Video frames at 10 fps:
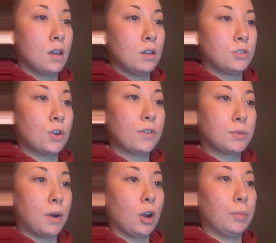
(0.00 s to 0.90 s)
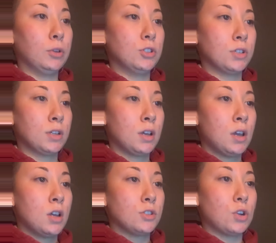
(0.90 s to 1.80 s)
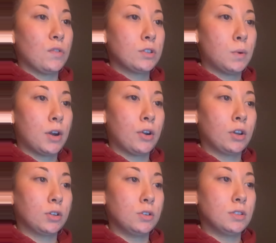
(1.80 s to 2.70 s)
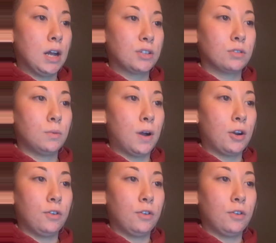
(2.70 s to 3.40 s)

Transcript: Surface water pollution. Surface water includes natural water